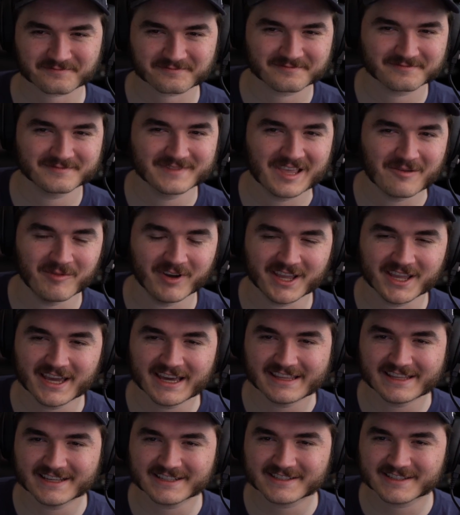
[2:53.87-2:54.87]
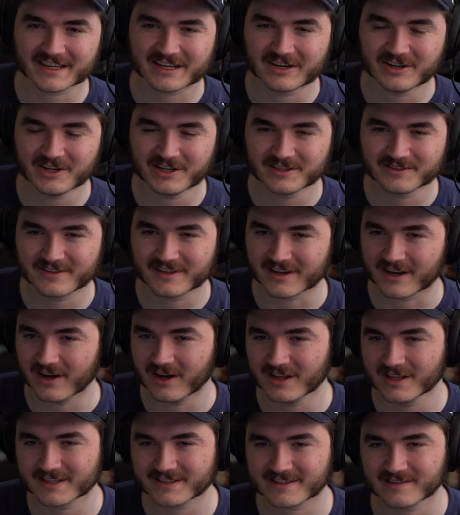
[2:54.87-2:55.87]
But yeah, that's the goal. The
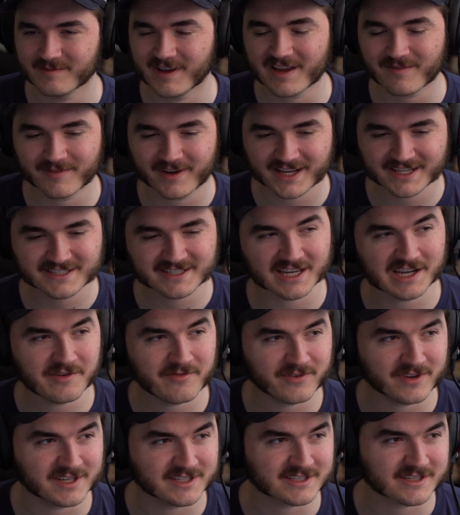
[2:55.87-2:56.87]
goal is to make myself as